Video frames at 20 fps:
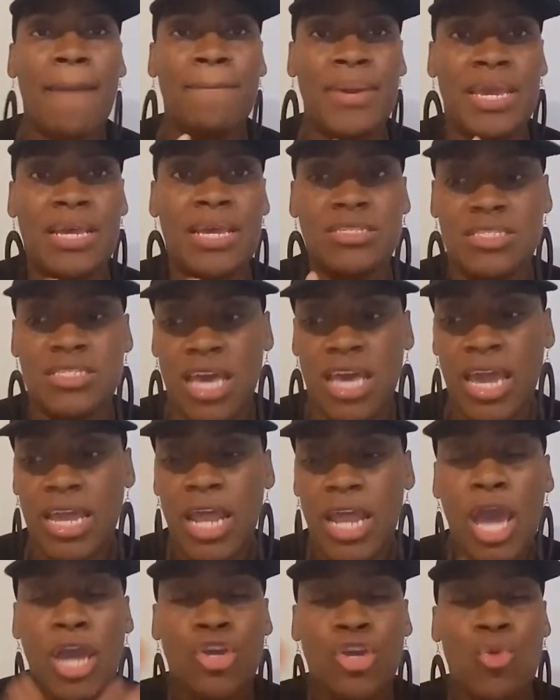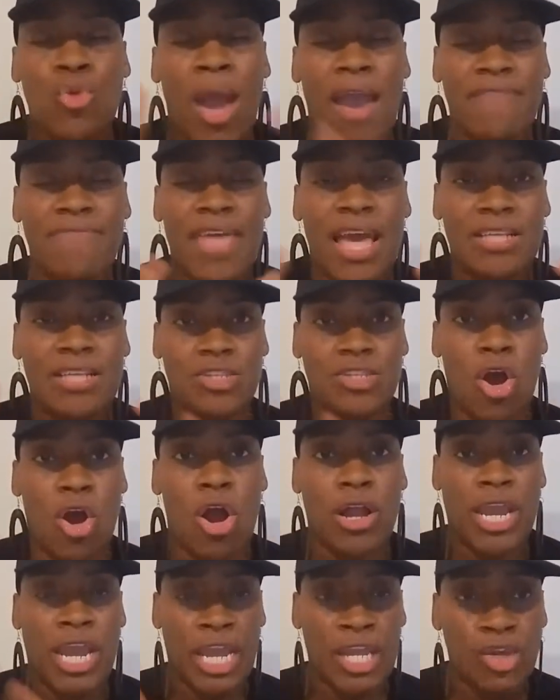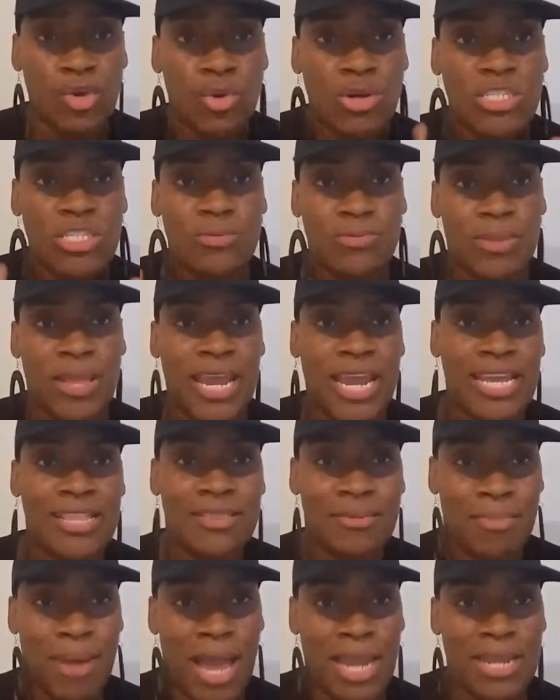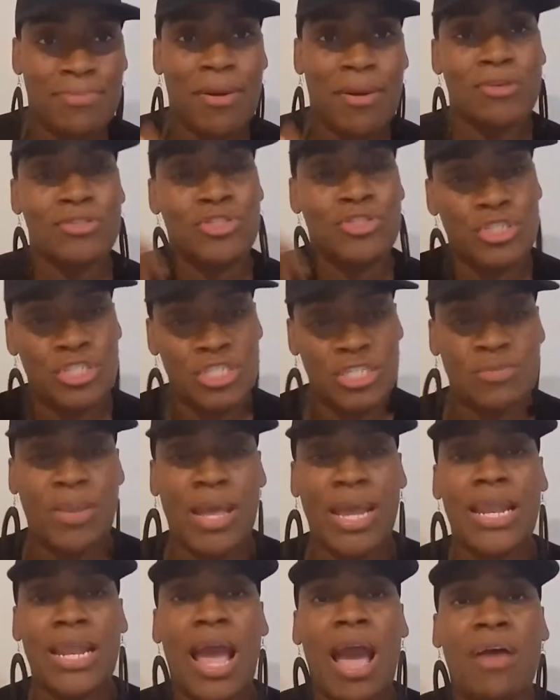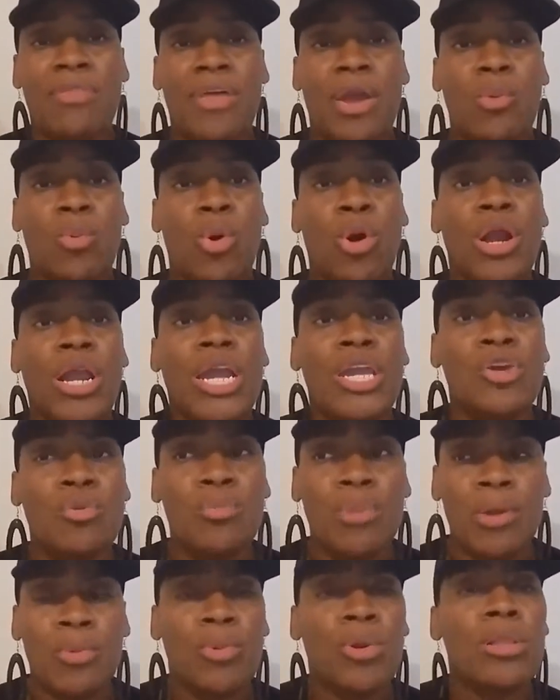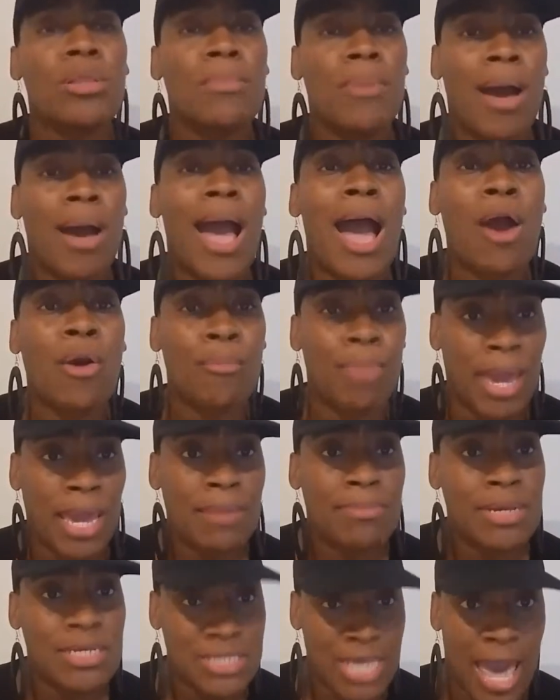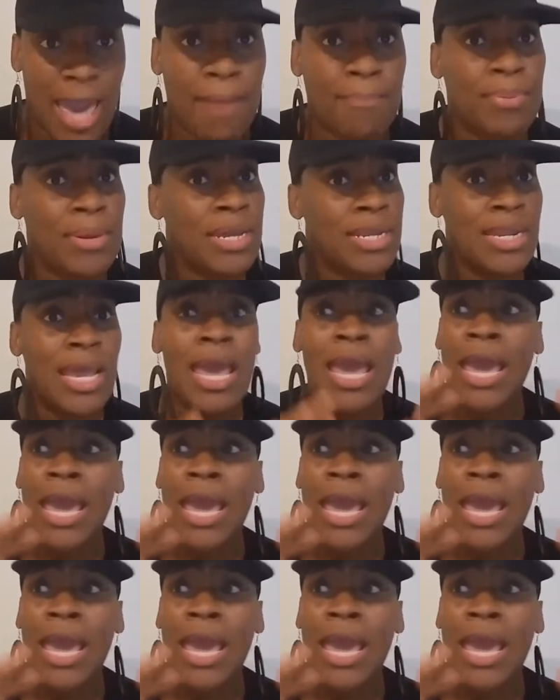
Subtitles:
being said, you have that talk and you explain the body parts, you explain how they work, and you be real about how babies happen